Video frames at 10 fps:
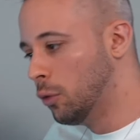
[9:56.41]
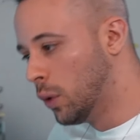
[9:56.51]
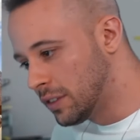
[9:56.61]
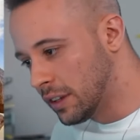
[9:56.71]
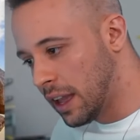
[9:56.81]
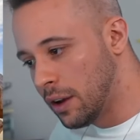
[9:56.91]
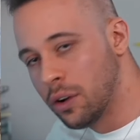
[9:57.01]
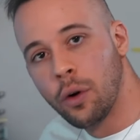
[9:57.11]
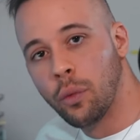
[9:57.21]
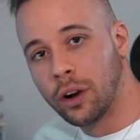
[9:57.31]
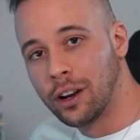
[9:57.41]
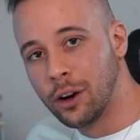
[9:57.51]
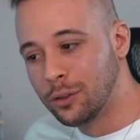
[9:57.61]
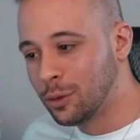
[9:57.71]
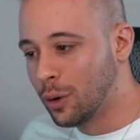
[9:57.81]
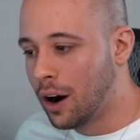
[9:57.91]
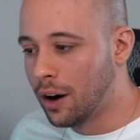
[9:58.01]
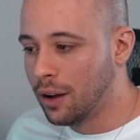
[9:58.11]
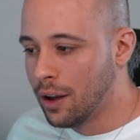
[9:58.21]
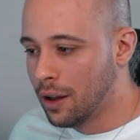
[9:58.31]
Once again, we're going to go to
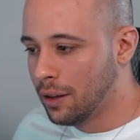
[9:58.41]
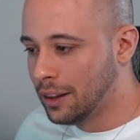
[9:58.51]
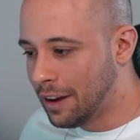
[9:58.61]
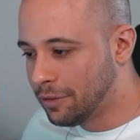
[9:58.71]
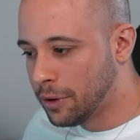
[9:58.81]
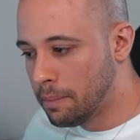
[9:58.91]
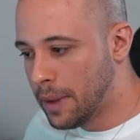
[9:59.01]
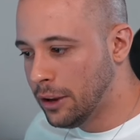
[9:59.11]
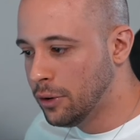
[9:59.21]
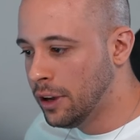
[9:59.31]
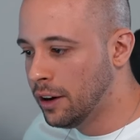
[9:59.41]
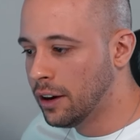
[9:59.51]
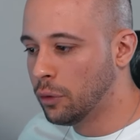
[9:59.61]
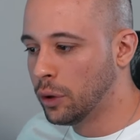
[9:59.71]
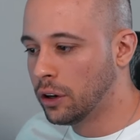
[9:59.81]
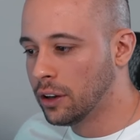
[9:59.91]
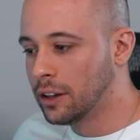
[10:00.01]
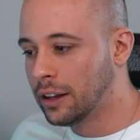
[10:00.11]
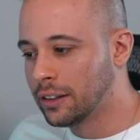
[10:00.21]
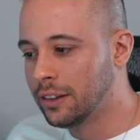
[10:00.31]
our left menu here and we're going to
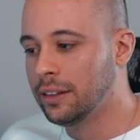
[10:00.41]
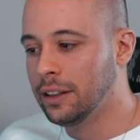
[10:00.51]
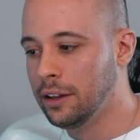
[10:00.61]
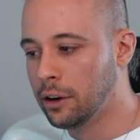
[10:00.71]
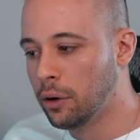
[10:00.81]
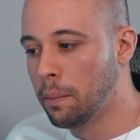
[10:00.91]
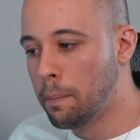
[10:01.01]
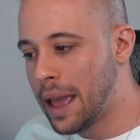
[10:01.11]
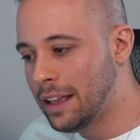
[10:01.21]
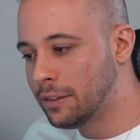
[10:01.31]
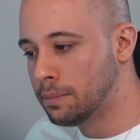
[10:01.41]
click this little maze